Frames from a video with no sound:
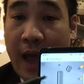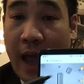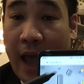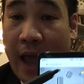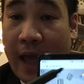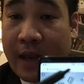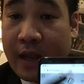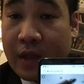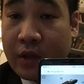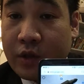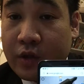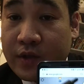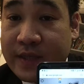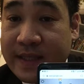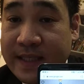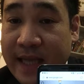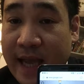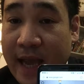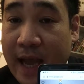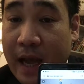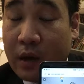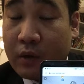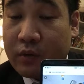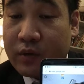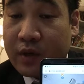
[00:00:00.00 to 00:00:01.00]
And then the
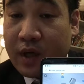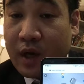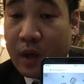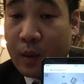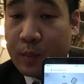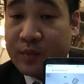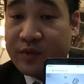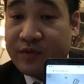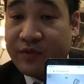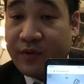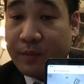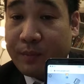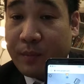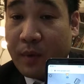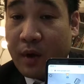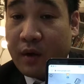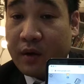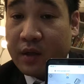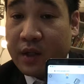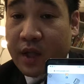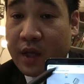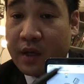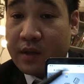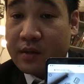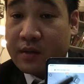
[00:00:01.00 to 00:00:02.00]
sound comes from
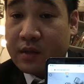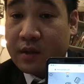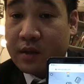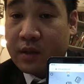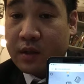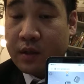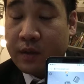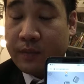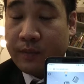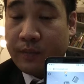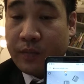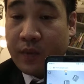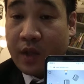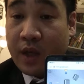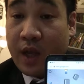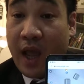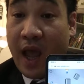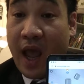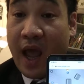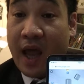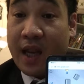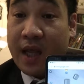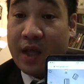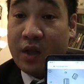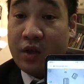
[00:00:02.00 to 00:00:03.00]
all these.
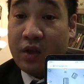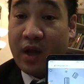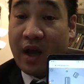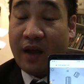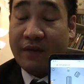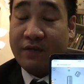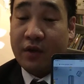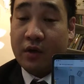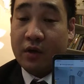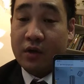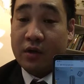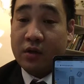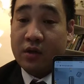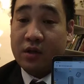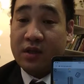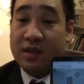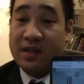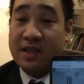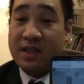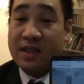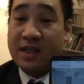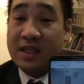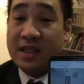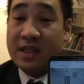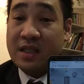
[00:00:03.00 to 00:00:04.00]
And then you have the
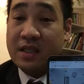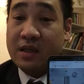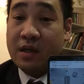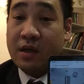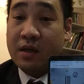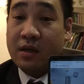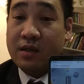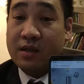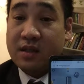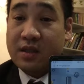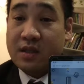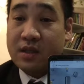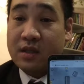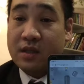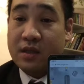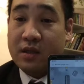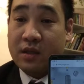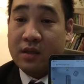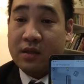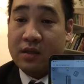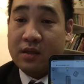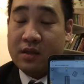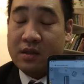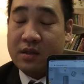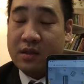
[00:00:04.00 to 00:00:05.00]
tss,
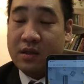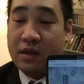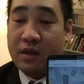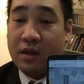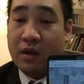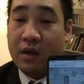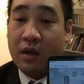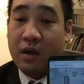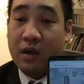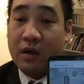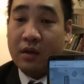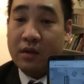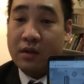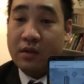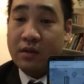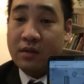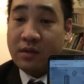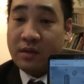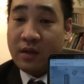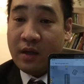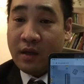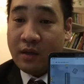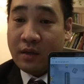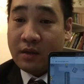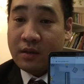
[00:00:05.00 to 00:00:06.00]
tss,
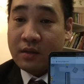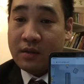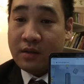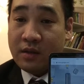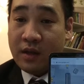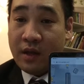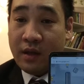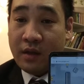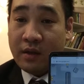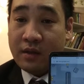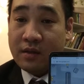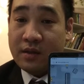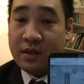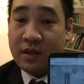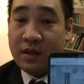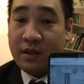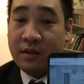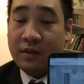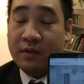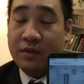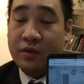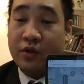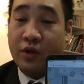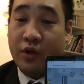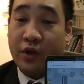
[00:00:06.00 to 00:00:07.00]
tss, tss, tss,
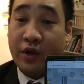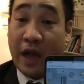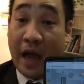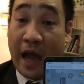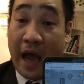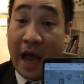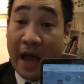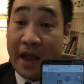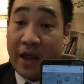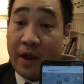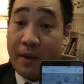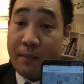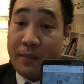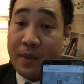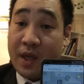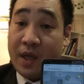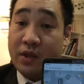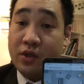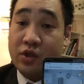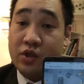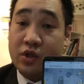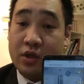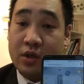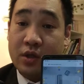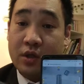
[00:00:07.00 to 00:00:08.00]
the higher
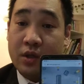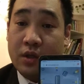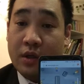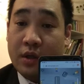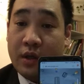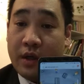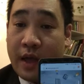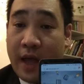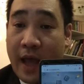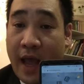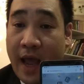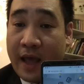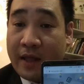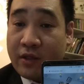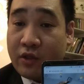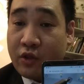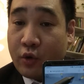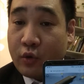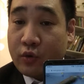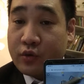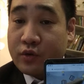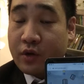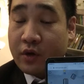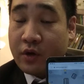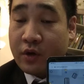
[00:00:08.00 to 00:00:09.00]
pitch, and
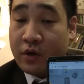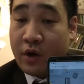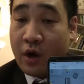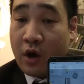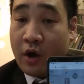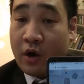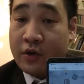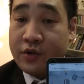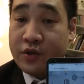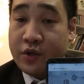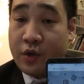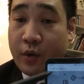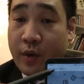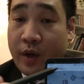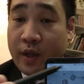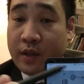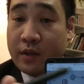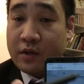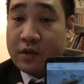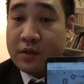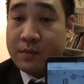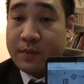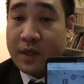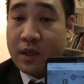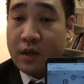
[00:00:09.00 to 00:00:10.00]
those are also at
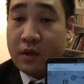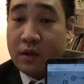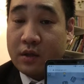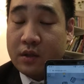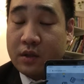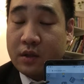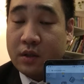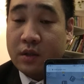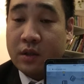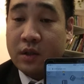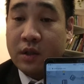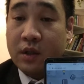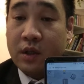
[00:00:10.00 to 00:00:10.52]
the speakers.